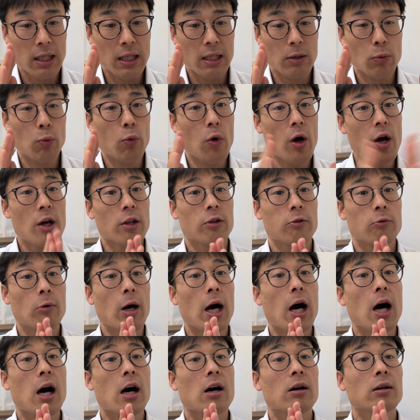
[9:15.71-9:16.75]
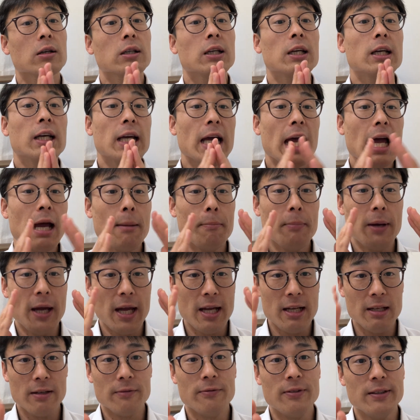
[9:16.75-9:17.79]
worthwhile
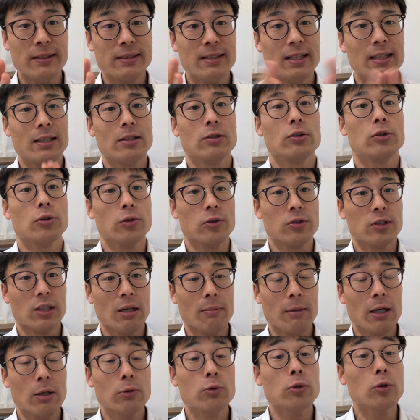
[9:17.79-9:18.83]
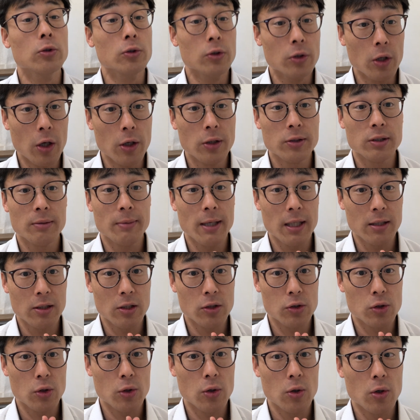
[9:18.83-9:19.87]
paying a visit to someone who knows about the
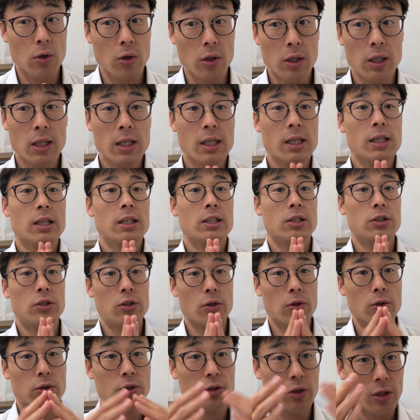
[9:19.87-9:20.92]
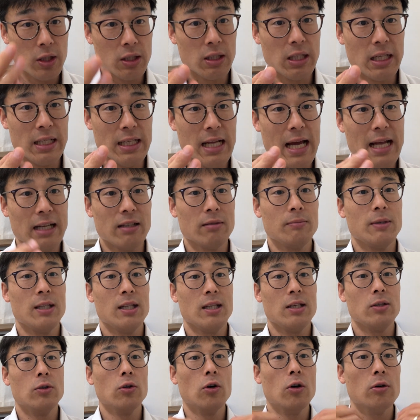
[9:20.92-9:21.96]
jaw joint
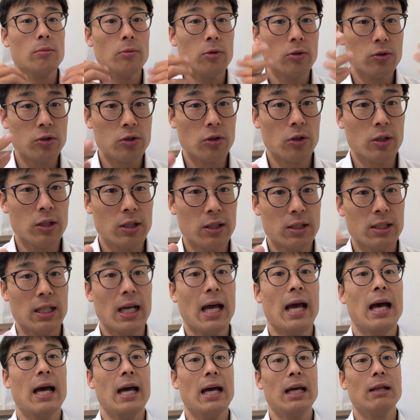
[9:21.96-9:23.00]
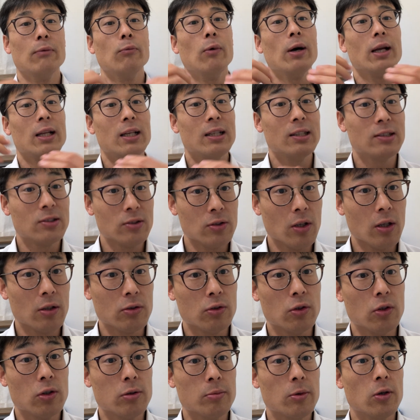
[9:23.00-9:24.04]
anatomy, normal joint, and what is not
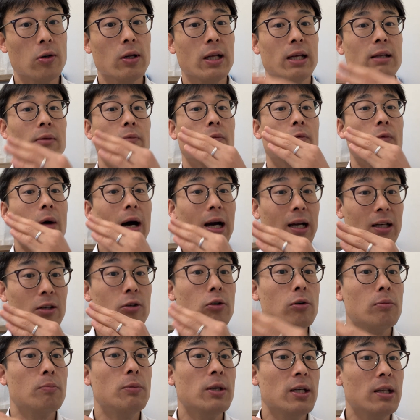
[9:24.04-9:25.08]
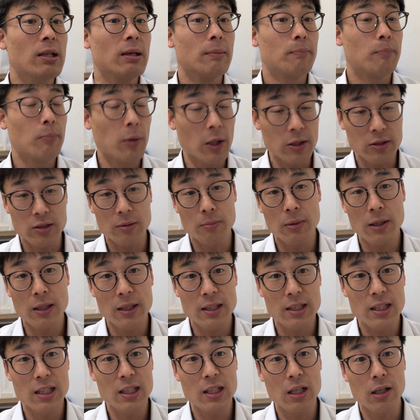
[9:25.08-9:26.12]
normal, and what could be the
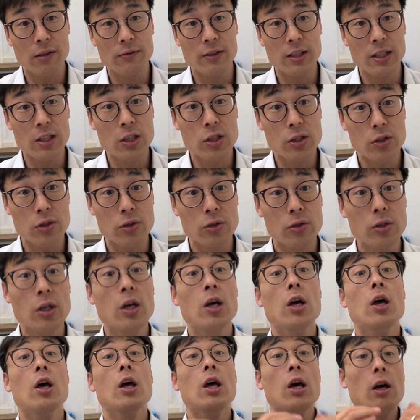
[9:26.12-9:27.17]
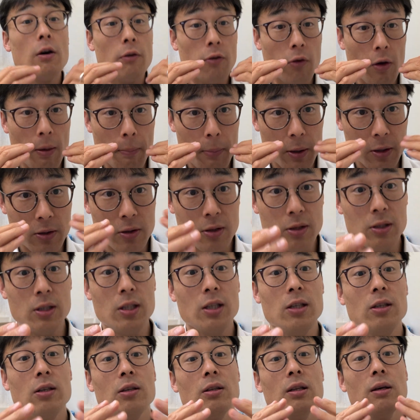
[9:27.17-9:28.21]
possibility of the issue for a
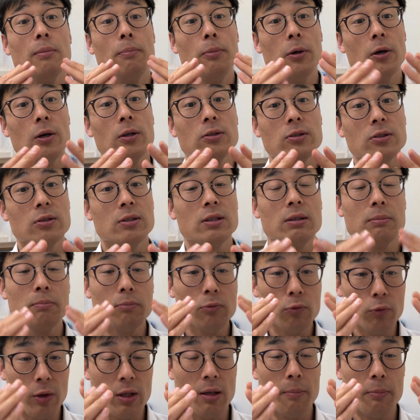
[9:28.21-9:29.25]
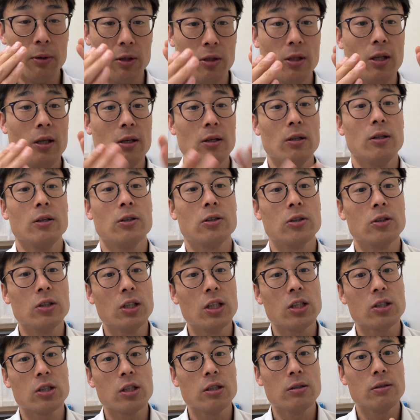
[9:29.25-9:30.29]
particular person with a particular
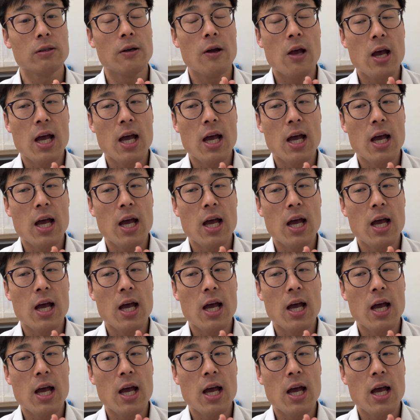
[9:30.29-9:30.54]
condition.